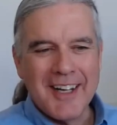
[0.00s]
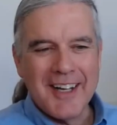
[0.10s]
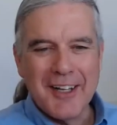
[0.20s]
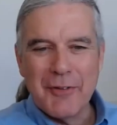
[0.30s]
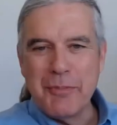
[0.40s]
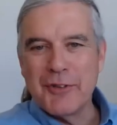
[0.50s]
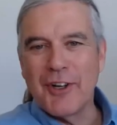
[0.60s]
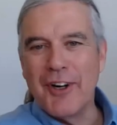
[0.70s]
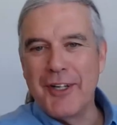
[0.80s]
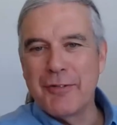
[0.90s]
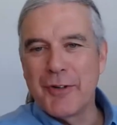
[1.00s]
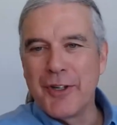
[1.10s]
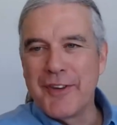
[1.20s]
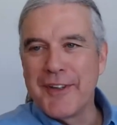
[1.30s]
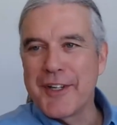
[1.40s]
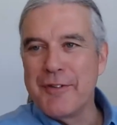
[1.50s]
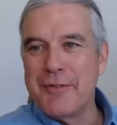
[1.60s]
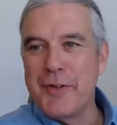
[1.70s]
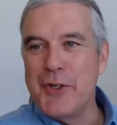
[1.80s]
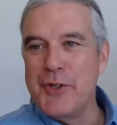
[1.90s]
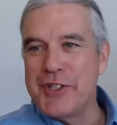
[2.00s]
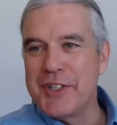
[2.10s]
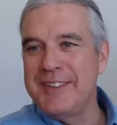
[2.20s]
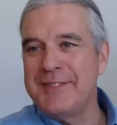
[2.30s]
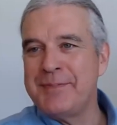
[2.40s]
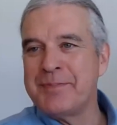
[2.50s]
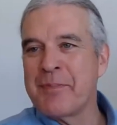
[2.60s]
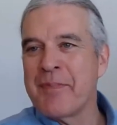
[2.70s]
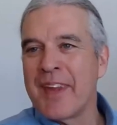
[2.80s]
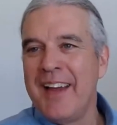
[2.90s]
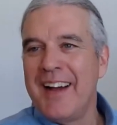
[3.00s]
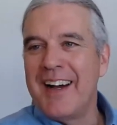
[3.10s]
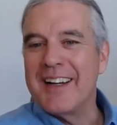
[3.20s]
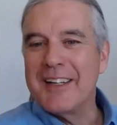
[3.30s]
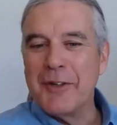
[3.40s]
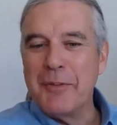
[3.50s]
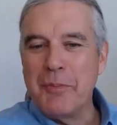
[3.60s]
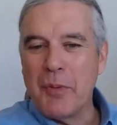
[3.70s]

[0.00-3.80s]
uh, sorry for the confusion. Uh,